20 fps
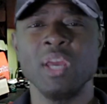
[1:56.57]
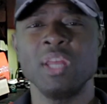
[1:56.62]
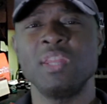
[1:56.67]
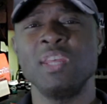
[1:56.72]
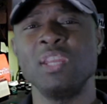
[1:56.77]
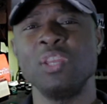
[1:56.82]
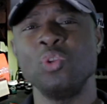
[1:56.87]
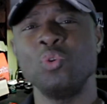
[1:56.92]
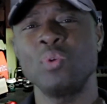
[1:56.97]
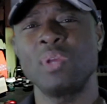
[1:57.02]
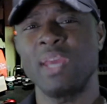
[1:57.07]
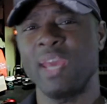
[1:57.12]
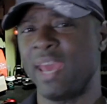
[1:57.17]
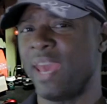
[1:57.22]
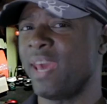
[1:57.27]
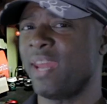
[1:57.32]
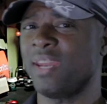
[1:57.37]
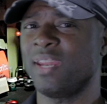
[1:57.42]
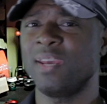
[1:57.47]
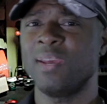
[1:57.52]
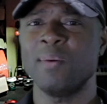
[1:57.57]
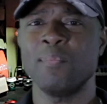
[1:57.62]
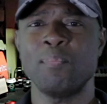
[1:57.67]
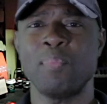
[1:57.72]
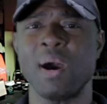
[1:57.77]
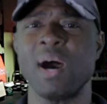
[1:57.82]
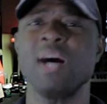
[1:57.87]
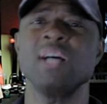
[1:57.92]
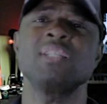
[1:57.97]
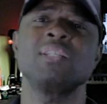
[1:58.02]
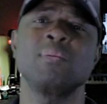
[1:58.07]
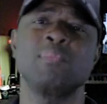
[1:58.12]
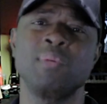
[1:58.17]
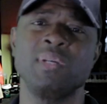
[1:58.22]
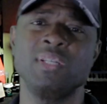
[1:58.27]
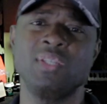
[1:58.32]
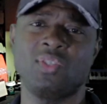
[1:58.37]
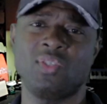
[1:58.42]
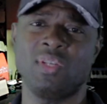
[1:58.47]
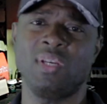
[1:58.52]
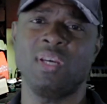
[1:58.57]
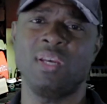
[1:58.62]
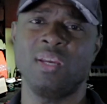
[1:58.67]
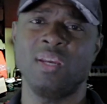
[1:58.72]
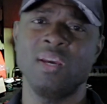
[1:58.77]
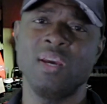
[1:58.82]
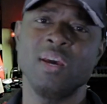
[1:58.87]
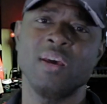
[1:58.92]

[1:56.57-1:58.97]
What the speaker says: then you can't possibly see